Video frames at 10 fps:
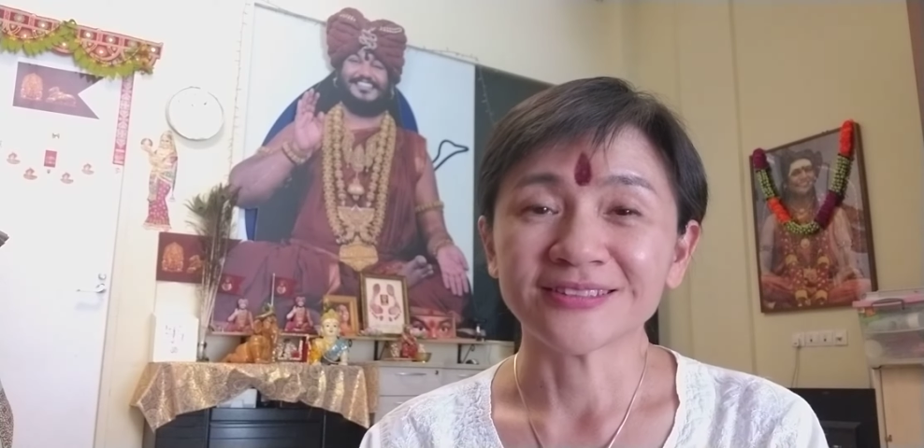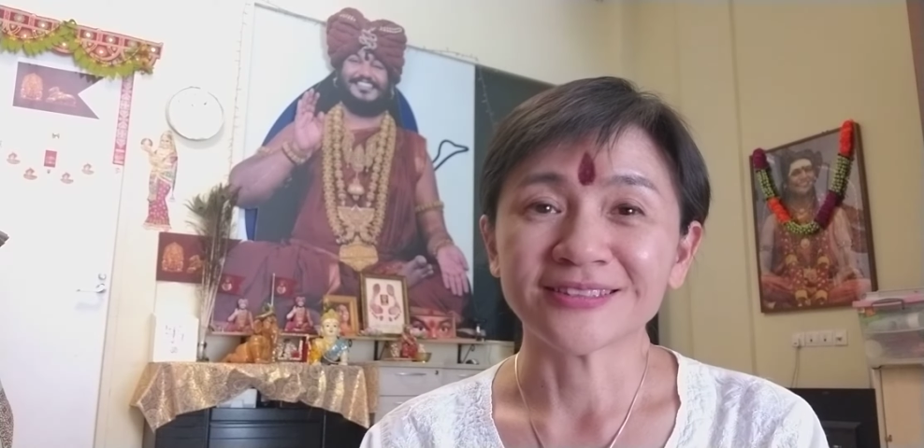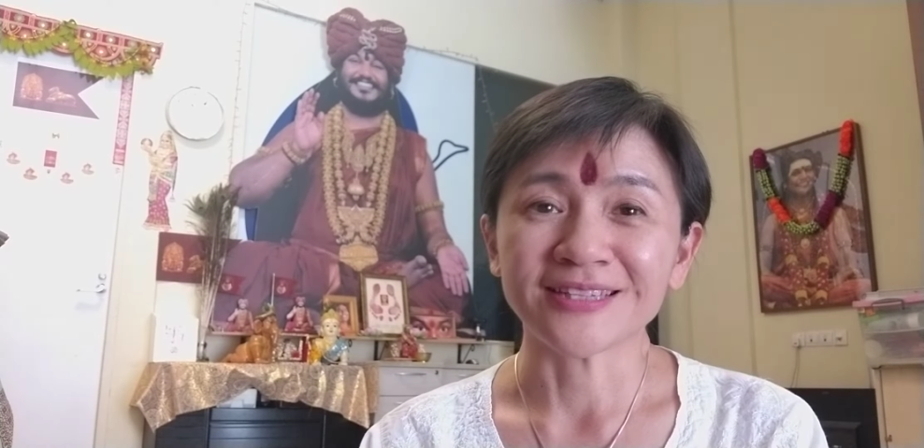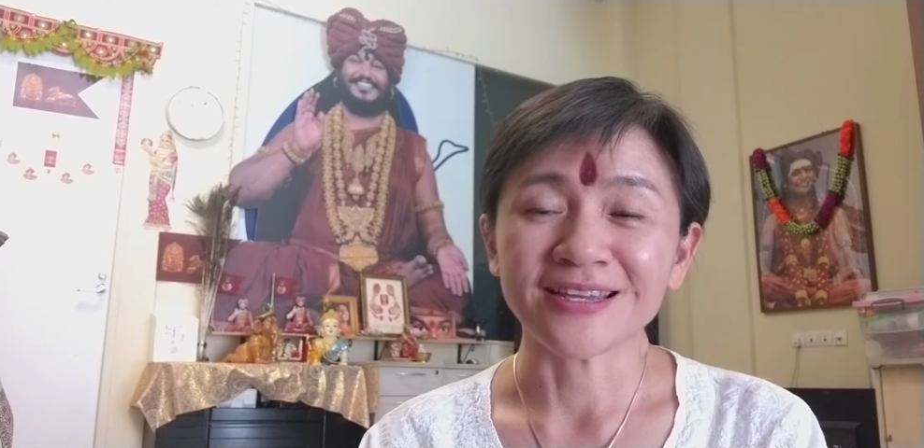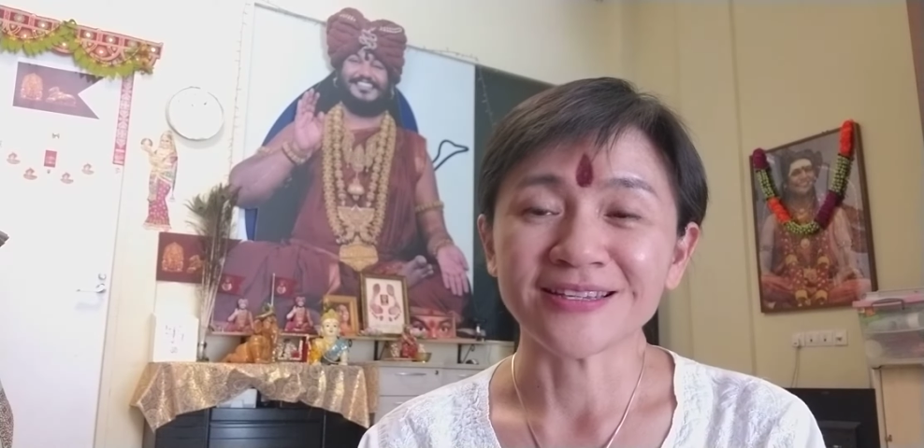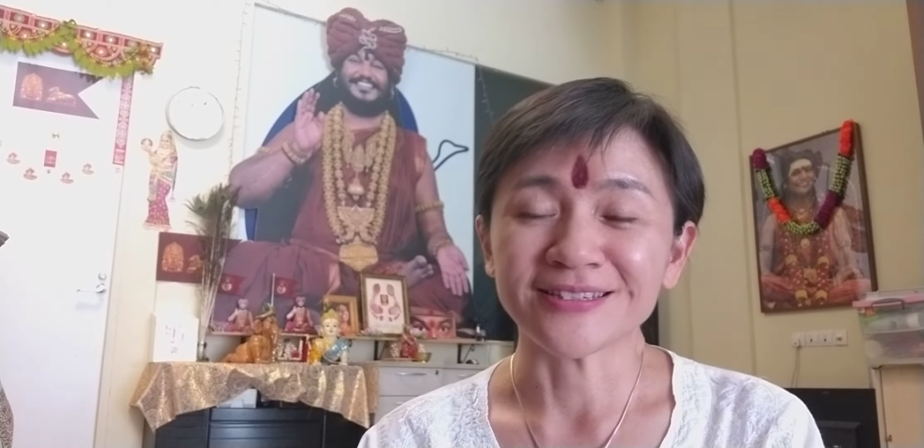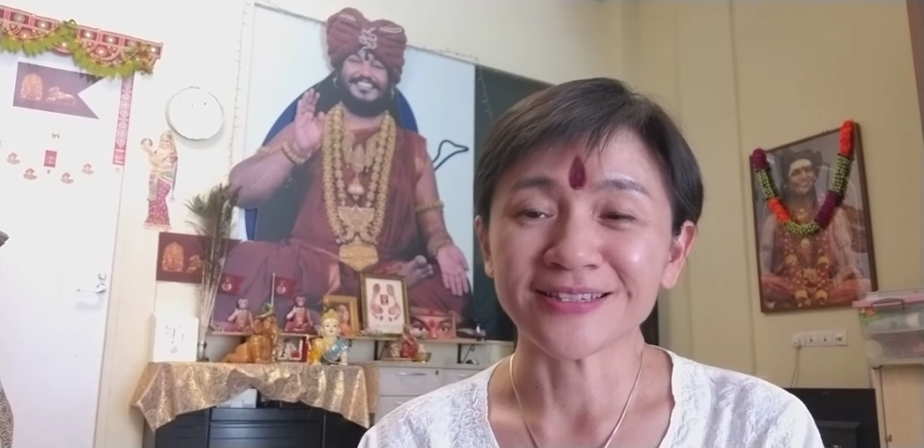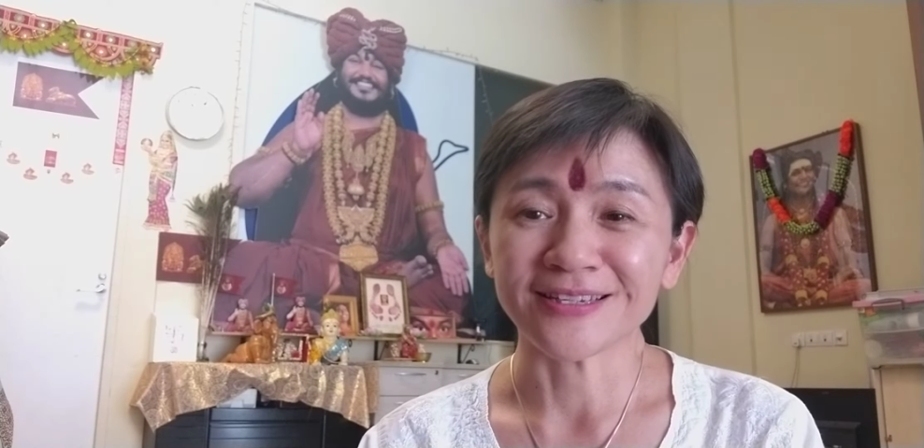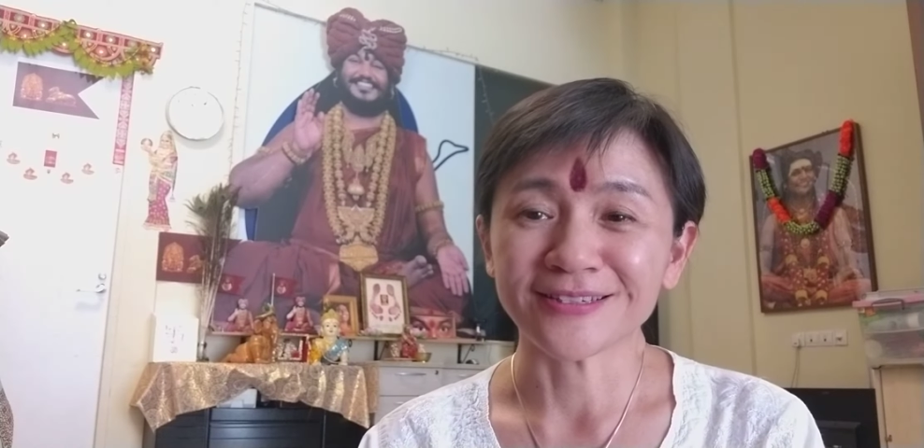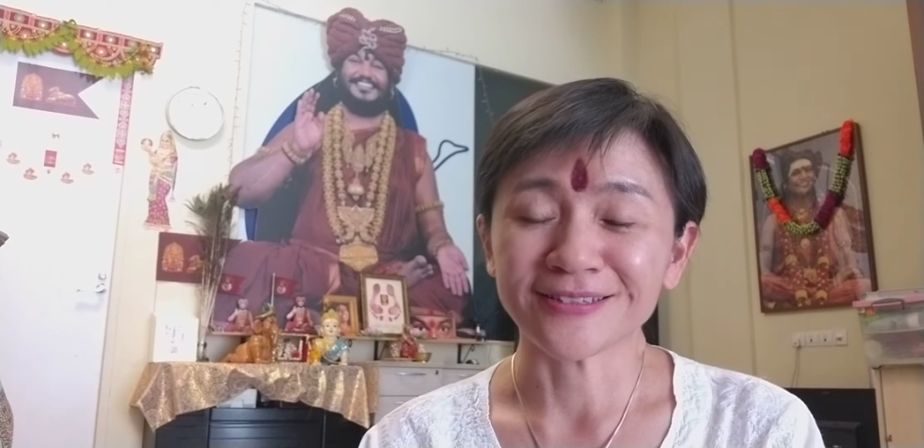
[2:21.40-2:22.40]
days
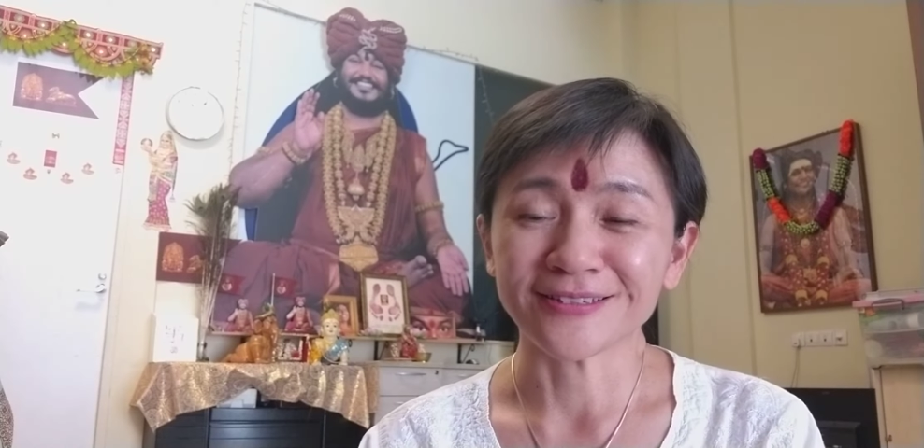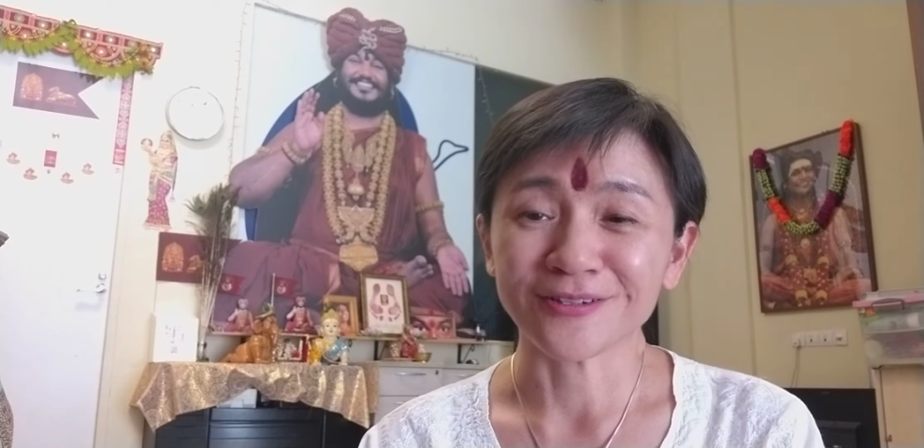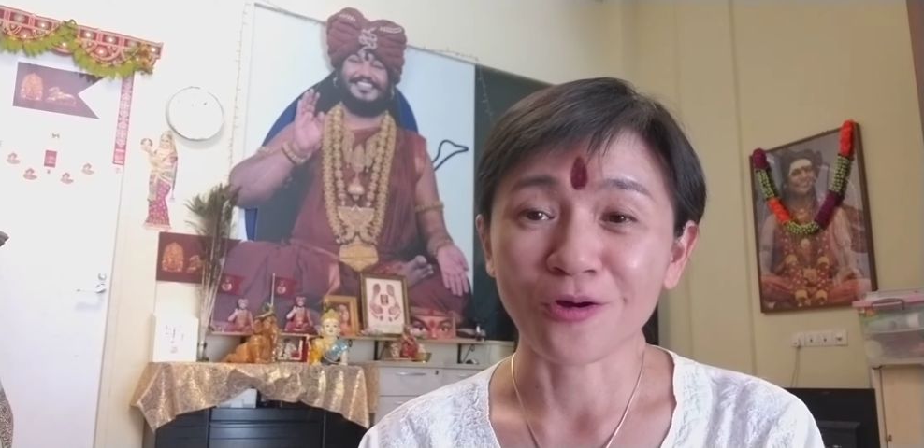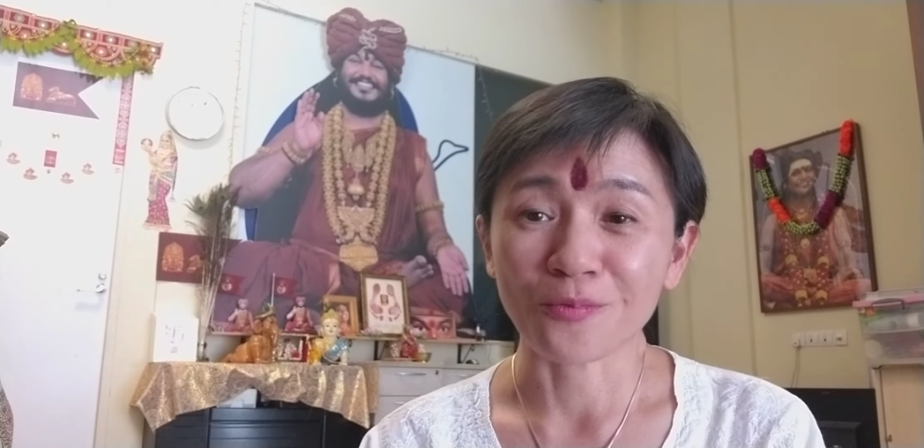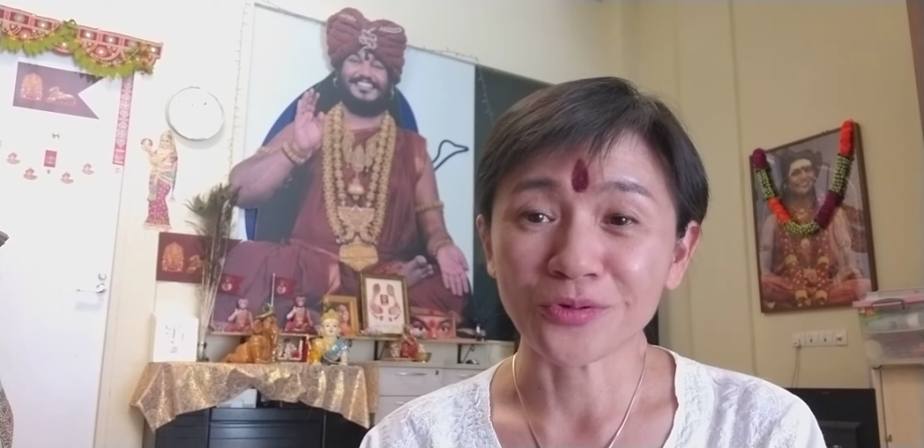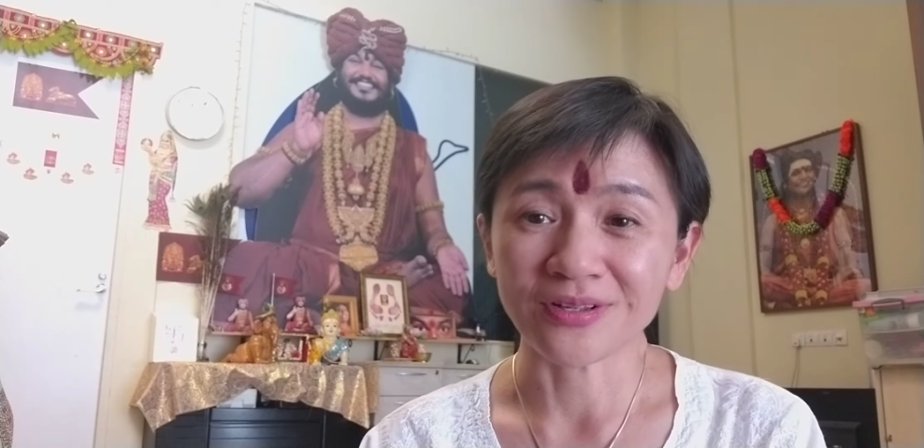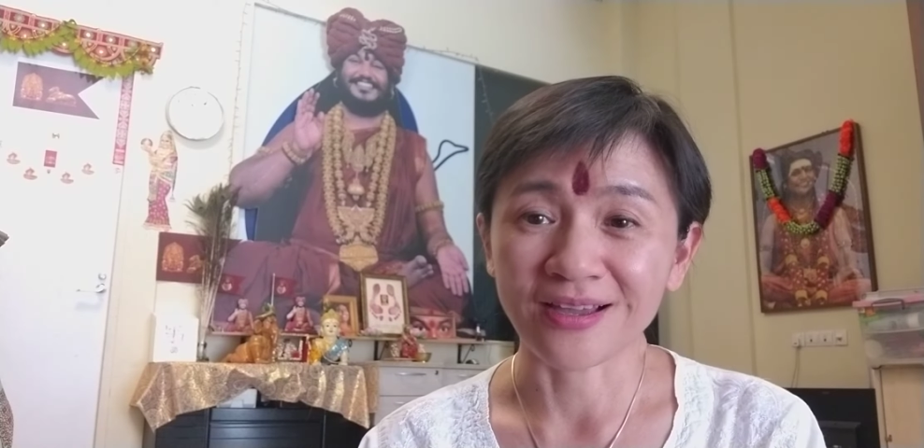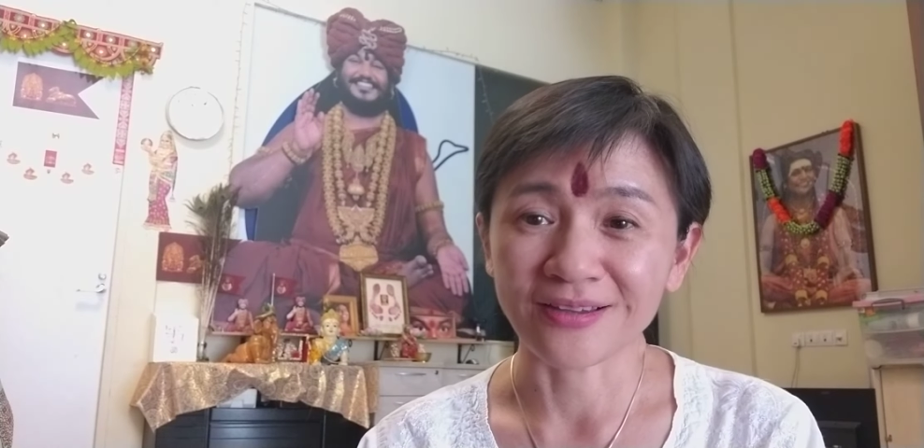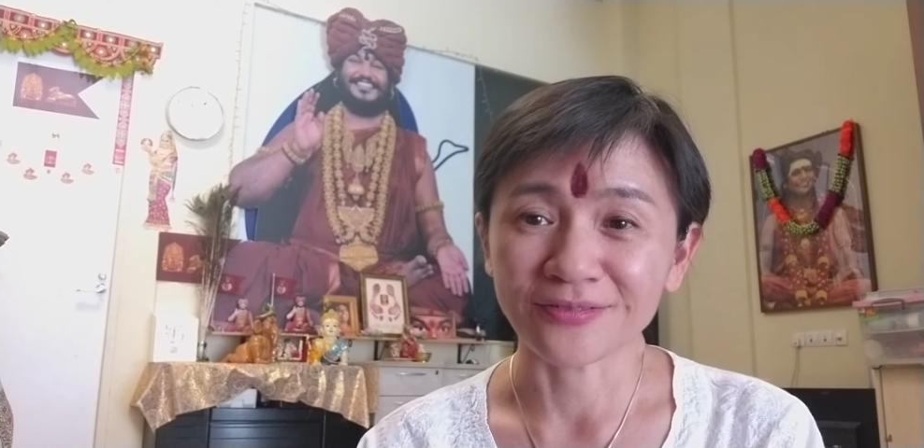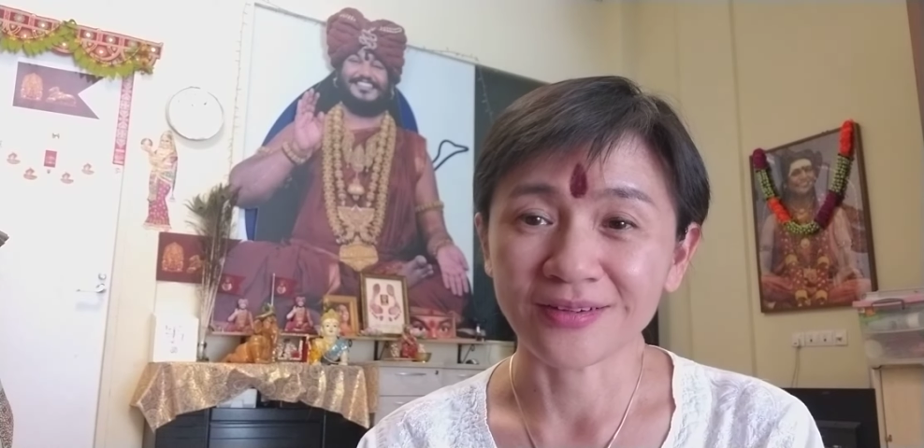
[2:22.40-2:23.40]
in the corporate
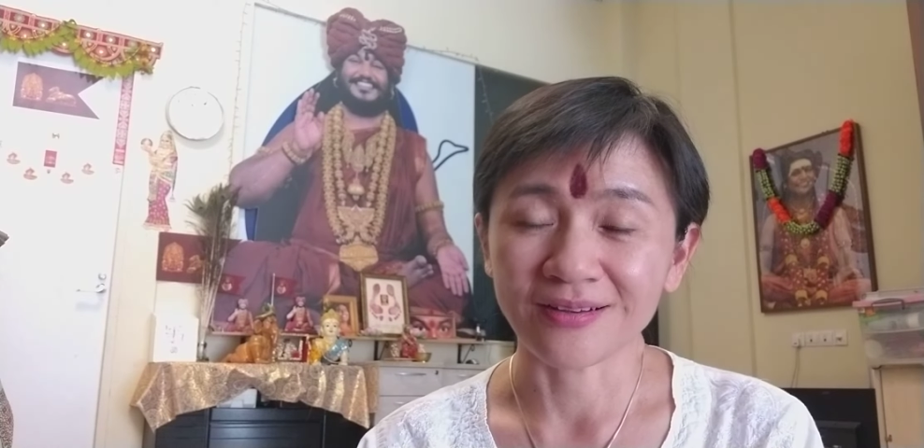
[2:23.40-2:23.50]
life